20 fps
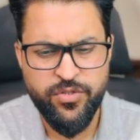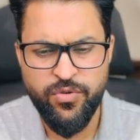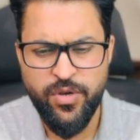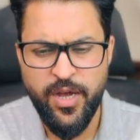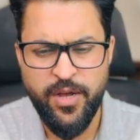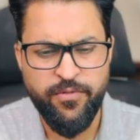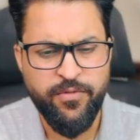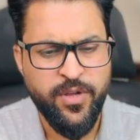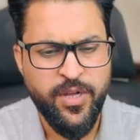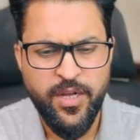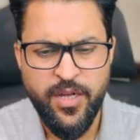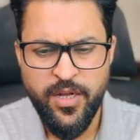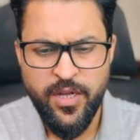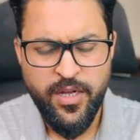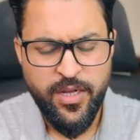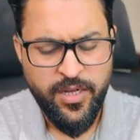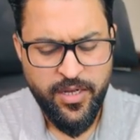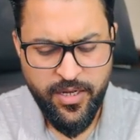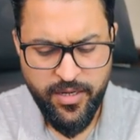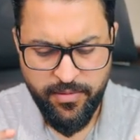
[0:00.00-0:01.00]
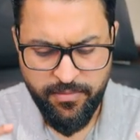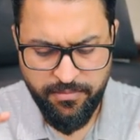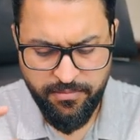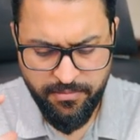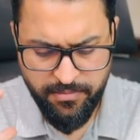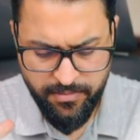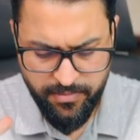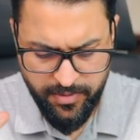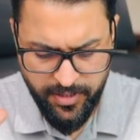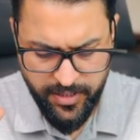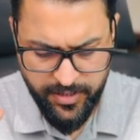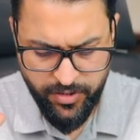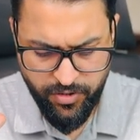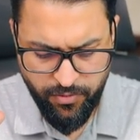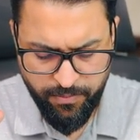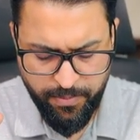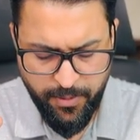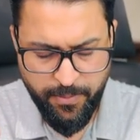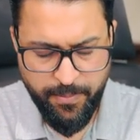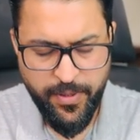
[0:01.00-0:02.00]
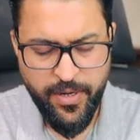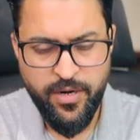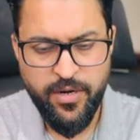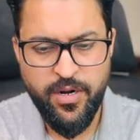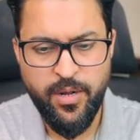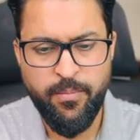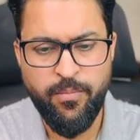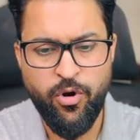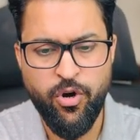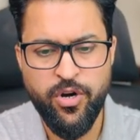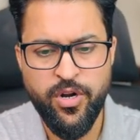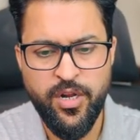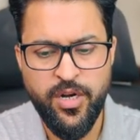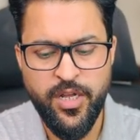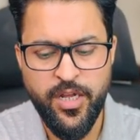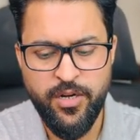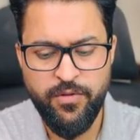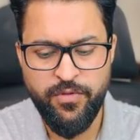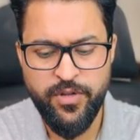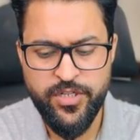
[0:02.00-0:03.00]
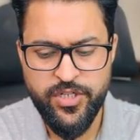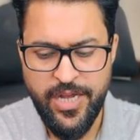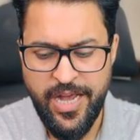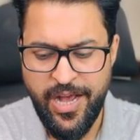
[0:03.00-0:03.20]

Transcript: you have prepared a model in which